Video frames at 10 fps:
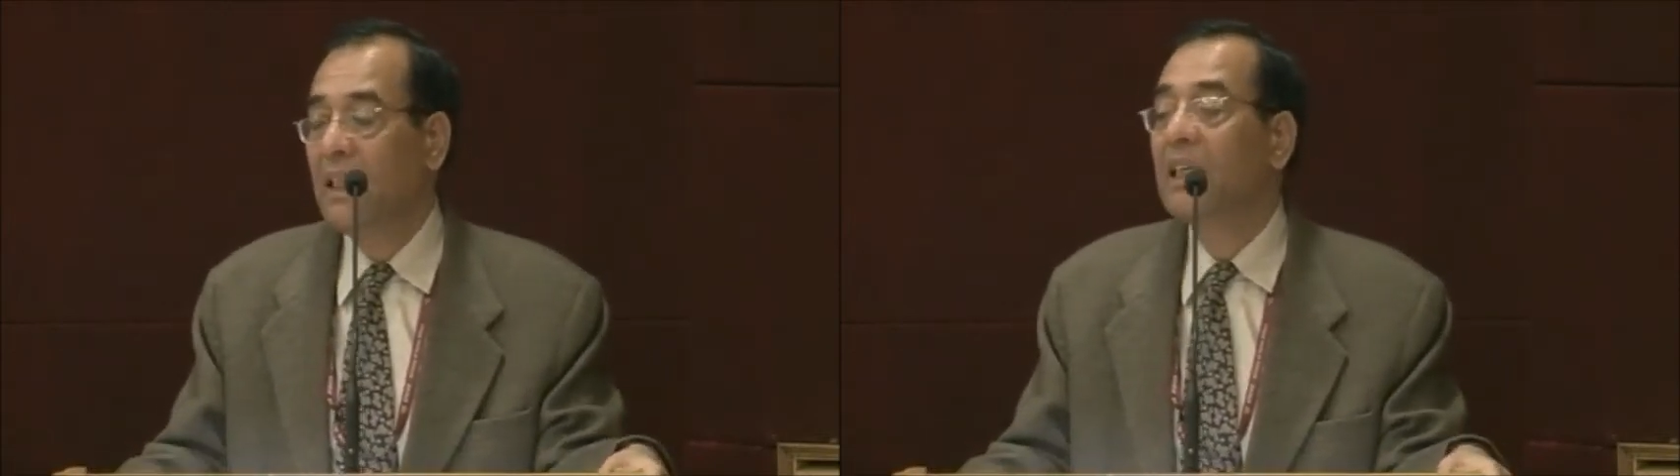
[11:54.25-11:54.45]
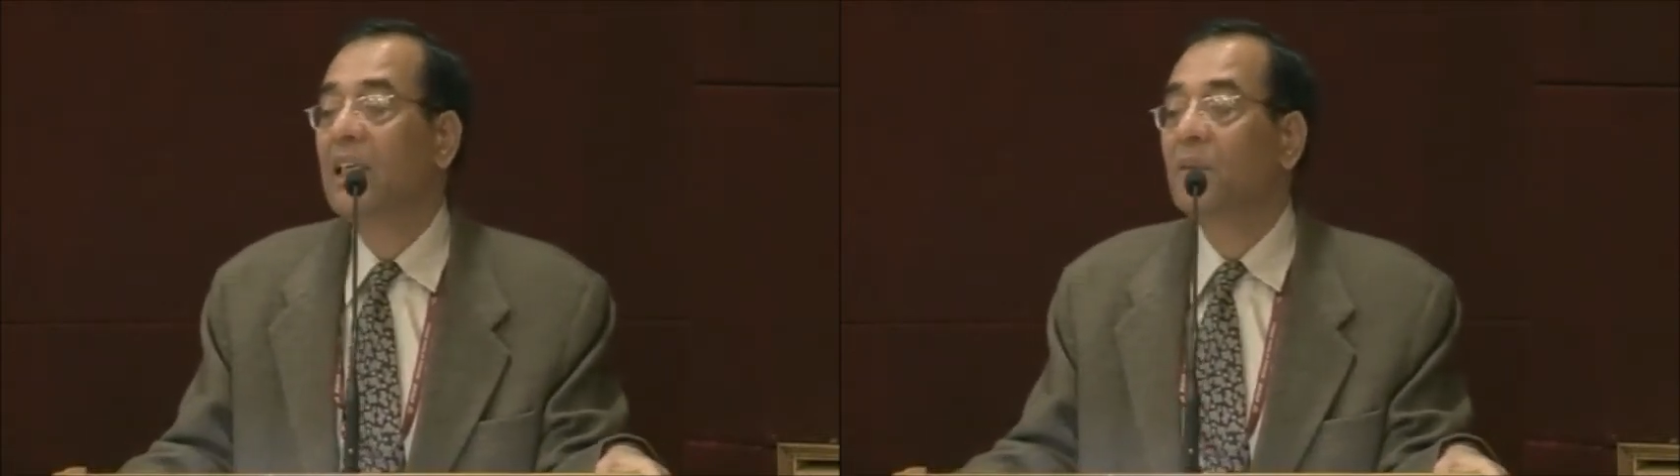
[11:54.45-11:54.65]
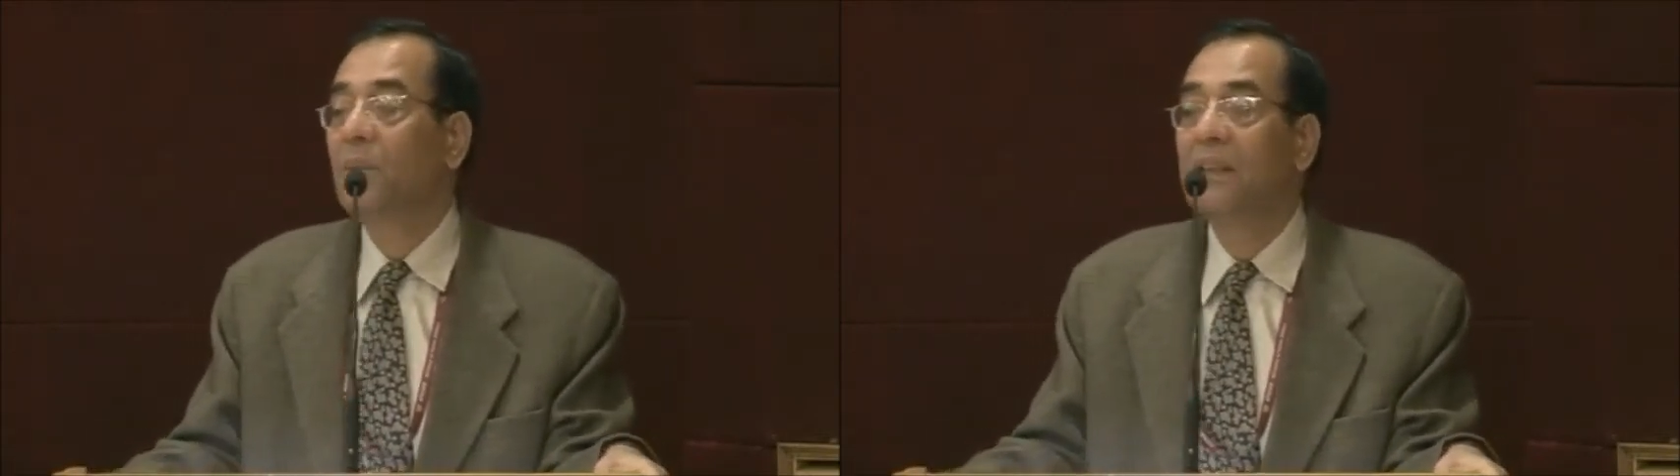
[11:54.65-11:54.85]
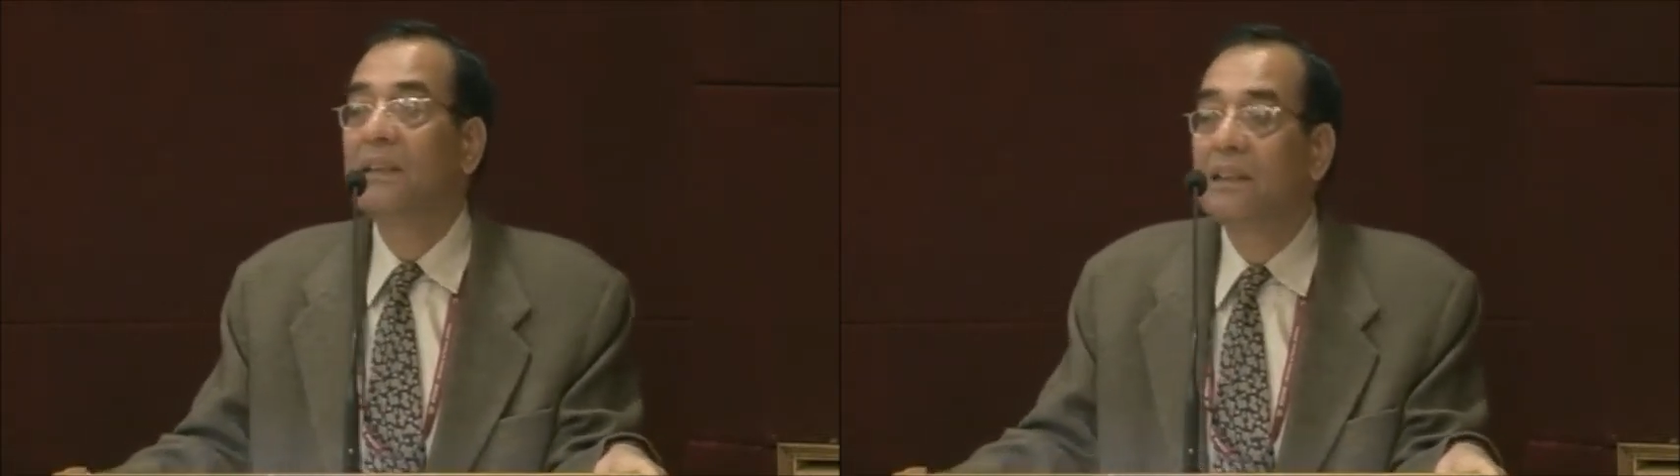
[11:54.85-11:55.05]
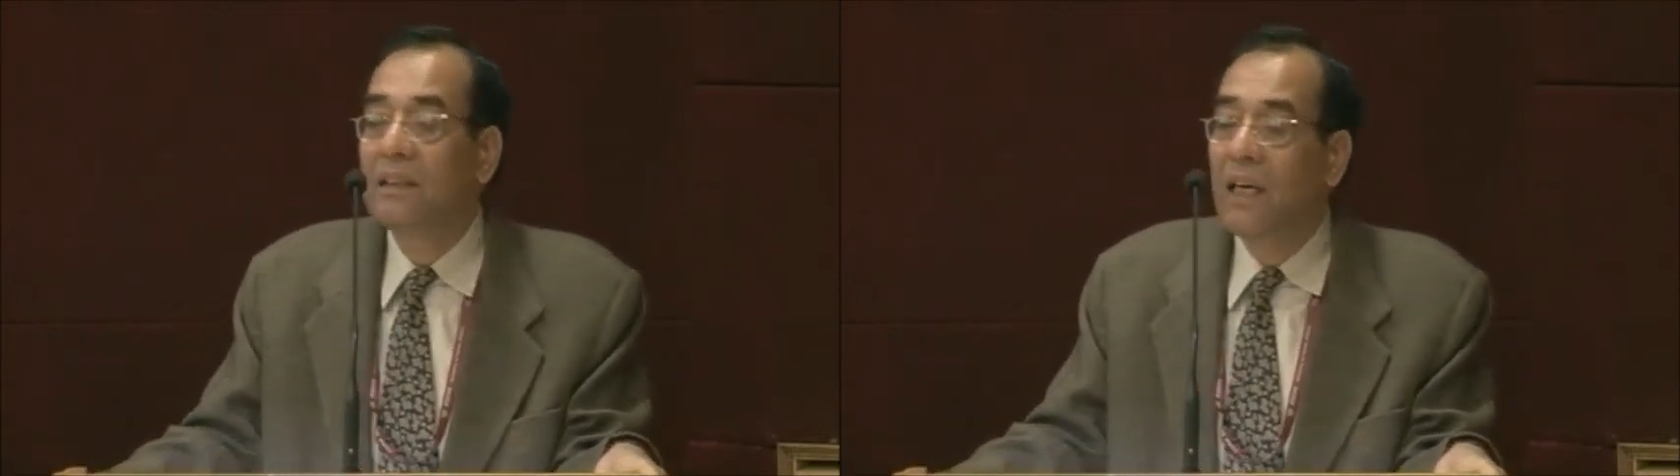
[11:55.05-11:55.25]
little
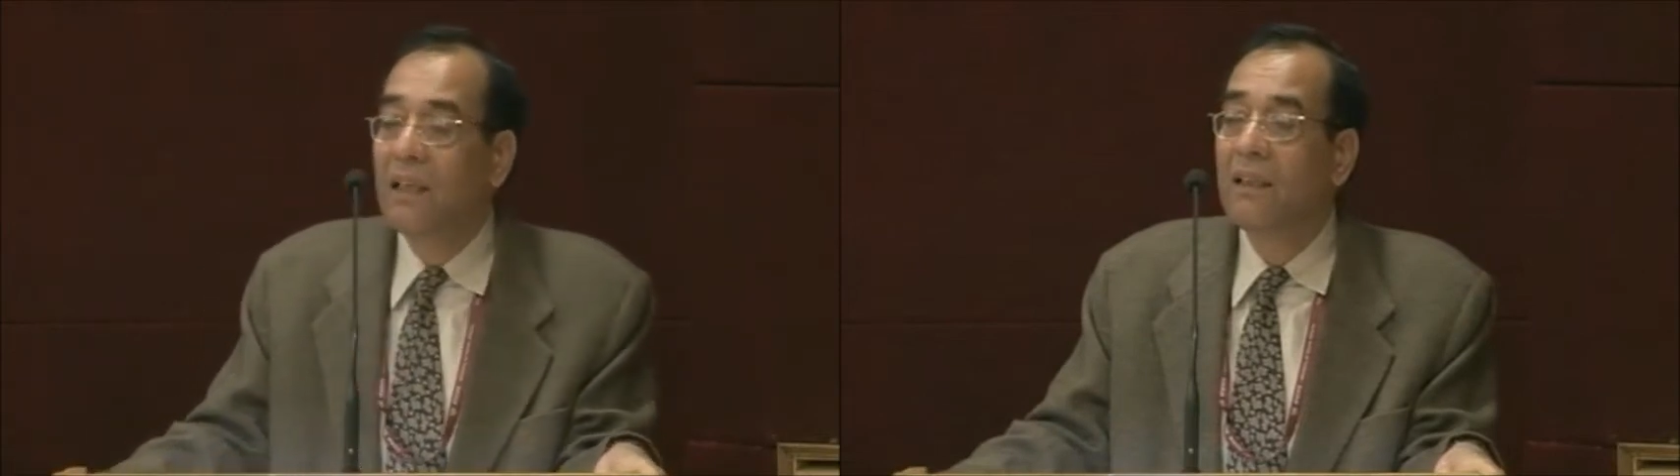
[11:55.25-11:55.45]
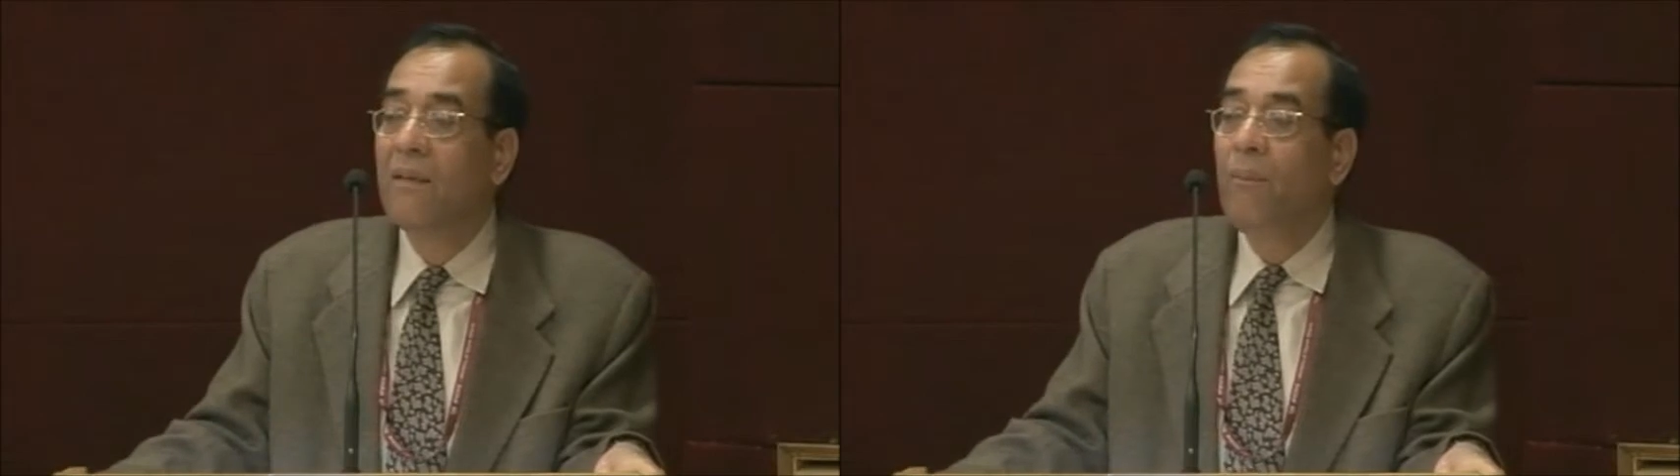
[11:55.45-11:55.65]
experience, is that